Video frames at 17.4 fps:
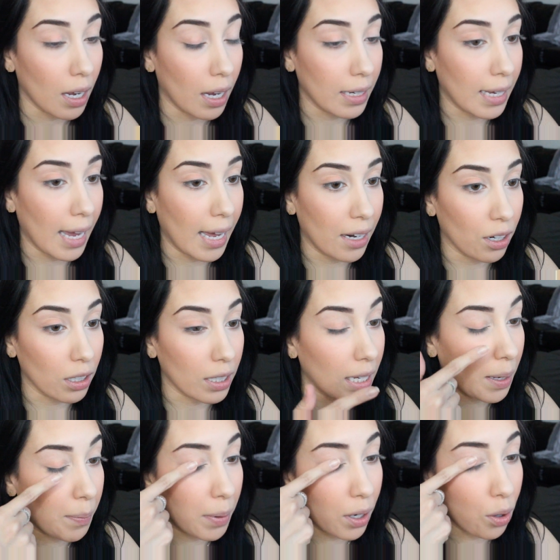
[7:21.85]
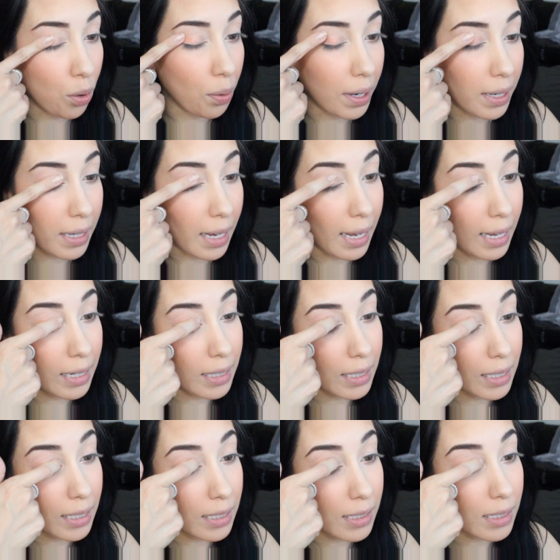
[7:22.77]
Again, keep it quick
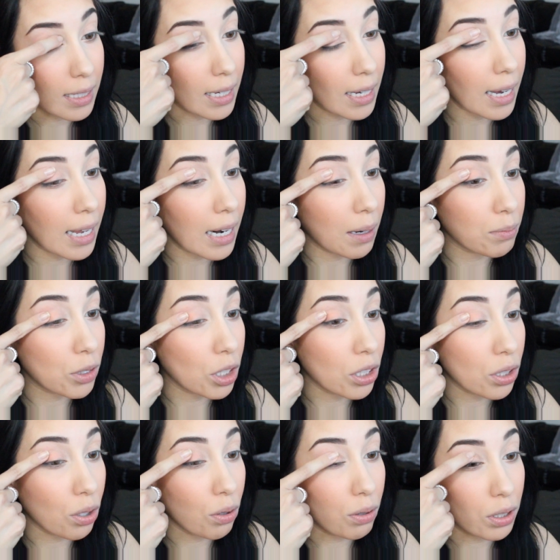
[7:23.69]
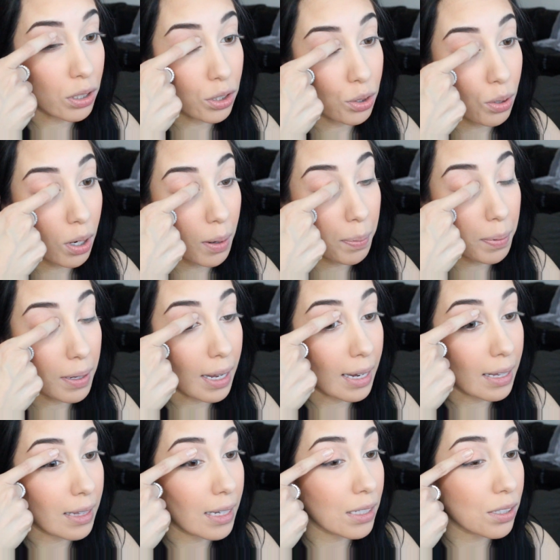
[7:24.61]
and easy. And I'm just going to
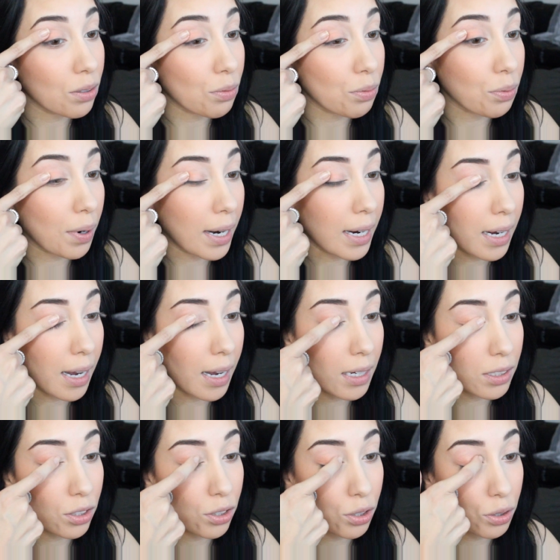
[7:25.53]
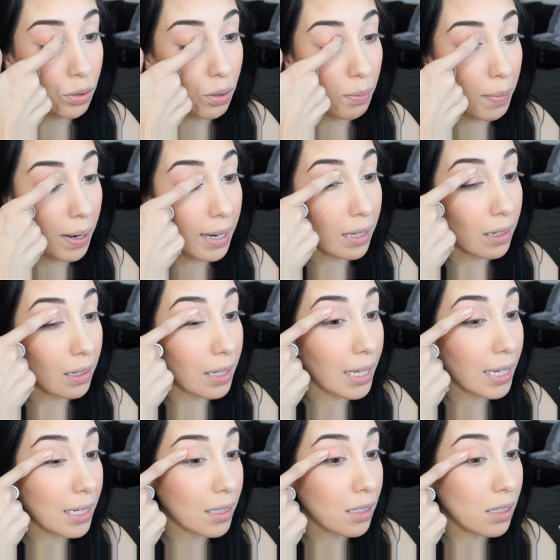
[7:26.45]
apply this right onto my
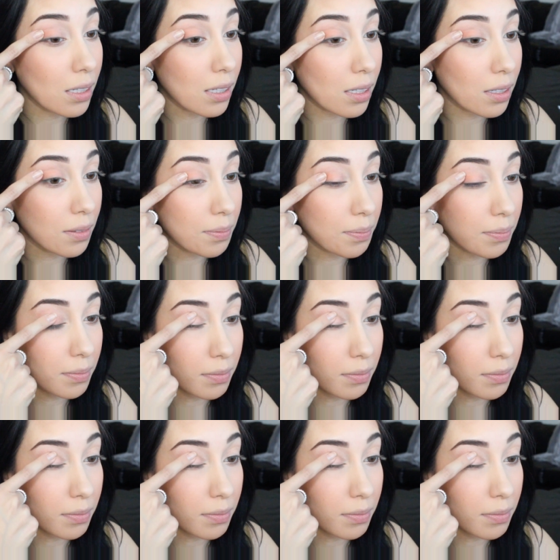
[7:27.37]
lids.